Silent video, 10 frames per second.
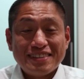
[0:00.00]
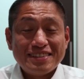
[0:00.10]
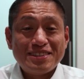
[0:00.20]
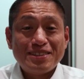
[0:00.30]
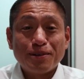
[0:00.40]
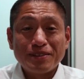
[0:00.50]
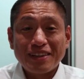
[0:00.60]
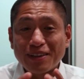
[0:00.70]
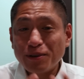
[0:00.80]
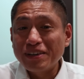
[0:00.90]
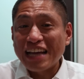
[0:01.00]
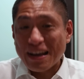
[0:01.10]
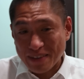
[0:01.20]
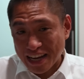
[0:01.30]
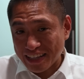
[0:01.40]
So the
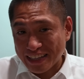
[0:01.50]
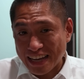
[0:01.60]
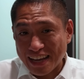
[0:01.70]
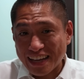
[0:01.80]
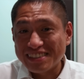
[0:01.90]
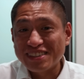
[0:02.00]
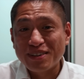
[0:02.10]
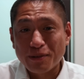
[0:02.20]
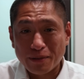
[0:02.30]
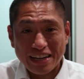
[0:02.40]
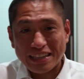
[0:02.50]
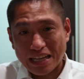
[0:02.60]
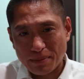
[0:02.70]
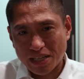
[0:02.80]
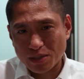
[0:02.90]
Qoocam 8K has great
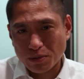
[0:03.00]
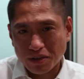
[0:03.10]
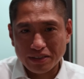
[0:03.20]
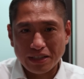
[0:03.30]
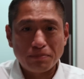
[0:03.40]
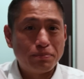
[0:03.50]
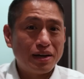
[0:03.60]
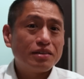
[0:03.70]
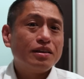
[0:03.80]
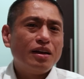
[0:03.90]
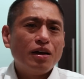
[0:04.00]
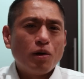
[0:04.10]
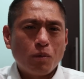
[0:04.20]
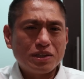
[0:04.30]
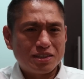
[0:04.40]
image quality, but
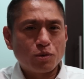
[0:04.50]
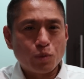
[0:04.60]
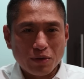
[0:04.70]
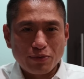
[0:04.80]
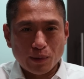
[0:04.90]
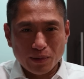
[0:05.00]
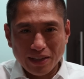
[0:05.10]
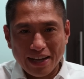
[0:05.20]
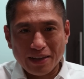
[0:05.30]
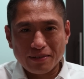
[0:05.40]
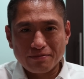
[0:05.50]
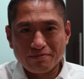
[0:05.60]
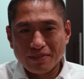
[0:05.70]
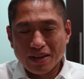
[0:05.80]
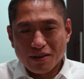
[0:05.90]
what's the workflow like?
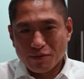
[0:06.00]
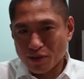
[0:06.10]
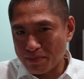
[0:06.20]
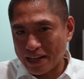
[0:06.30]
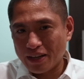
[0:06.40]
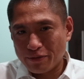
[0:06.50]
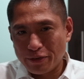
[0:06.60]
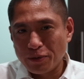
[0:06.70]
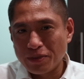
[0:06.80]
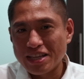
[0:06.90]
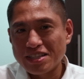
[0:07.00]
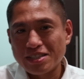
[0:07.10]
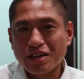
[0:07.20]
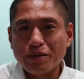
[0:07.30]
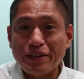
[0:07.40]
For many of you, this
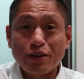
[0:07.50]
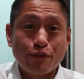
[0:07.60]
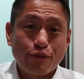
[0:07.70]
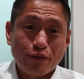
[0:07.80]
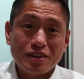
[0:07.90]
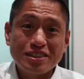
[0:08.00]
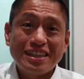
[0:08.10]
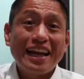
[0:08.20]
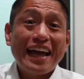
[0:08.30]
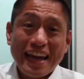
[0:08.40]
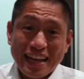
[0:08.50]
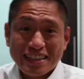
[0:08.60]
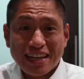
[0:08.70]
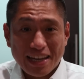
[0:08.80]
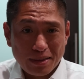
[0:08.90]
is going to be your first
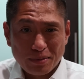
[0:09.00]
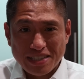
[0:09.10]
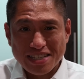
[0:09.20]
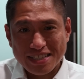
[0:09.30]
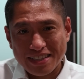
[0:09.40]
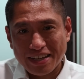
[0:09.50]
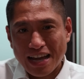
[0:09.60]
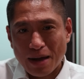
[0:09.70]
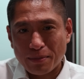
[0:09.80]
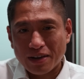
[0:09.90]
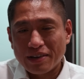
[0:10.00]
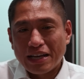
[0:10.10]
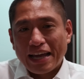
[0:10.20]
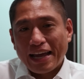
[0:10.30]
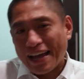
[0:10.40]
8K 360 camera,
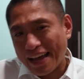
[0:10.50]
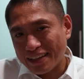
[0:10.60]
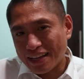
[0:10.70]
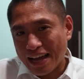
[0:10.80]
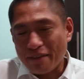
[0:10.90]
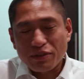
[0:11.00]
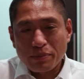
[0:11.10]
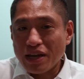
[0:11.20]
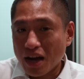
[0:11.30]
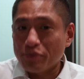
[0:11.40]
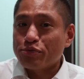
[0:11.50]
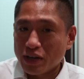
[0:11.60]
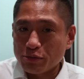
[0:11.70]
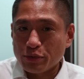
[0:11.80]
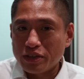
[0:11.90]
and I have to be
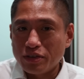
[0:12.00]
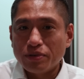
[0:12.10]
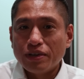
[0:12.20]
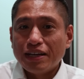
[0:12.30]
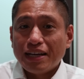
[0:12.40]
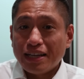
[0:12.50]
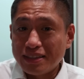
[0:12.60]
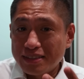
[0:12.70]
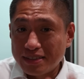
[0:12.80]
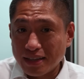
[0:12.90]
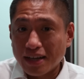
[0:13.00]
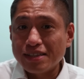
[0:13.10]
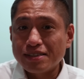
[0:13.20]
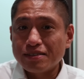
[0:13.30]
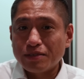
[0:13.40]
upfront with you, it
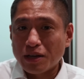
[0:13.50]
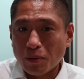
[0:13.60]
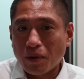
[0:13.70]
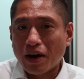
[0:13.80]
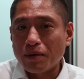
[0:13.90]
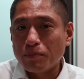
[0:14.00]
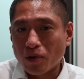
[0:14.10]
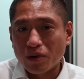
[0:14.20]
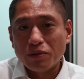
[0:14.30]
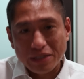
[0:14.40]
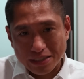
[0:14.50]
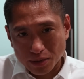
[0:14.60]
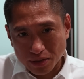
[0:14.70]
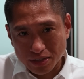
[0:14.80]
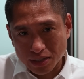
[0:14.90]
does require more
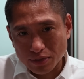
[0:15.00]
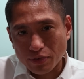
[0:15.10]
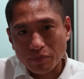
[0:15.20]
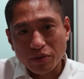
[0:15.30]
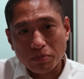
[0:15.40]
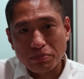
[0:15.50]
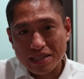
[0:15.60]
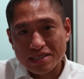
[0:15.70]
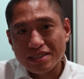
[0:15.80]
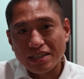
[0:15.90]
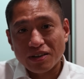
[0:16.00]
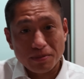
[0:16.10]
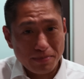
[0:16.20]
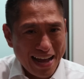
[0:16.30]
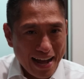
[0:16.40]
resources from your PC
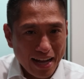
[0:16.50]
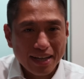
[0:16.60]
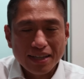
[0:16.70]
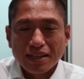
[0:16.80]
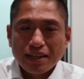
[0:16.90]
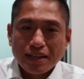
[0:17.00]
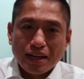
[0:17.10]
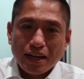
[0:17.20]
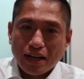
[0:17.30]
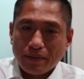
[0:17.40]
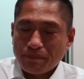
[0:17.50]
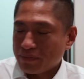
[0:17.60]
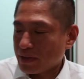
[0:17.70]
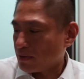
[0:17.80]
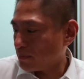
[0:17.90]
or Mac. And
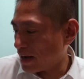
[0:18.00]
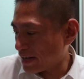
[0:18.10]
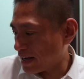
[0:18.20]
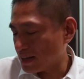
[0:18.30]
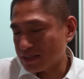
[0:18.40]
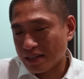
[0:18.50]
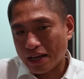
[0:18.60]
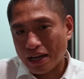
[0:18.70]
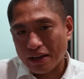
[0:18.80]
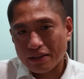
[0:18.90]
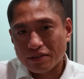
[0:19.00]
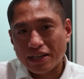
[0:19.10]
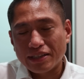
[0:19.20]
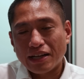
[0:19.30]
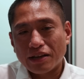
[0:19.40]
in my case, I
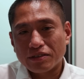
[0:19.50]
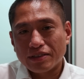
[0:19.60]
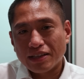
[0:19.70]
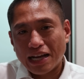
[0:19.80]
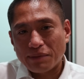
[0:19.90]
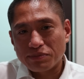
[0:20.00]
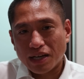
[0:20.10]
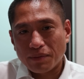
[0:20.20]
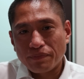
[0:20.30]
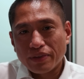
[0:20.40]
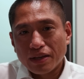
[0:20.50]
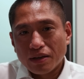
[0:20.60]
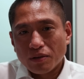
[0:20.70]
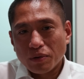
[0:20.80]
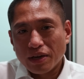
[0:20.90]
tried it out on a laptop
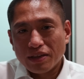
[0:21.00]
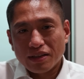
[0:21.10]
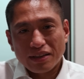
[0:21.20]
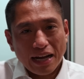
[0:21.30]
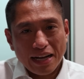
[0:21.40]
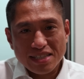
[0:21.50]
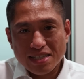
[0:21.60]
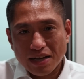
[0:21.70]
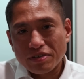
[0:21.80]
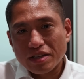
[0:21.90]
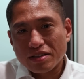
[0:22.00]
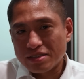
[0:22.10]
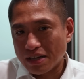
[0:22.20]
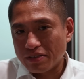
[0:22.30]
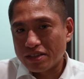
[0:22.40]
with an i7
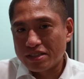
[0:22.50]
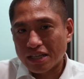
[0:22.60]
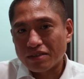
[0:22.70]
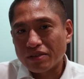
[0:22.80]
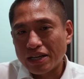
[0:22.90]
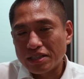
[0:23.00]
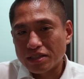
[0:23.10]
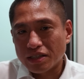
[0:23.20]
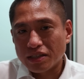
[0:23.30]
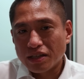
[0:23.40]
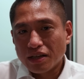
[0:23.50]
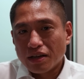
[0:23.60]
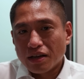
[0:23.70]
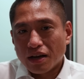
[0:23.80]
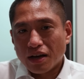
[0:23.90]
7th generation
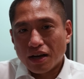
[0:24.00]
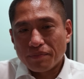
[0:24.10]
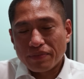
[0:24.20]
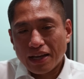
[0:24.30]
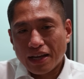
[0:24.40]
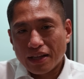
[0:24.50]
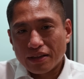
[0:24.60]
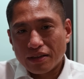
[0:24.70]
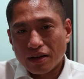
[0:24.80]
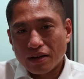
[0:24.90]
and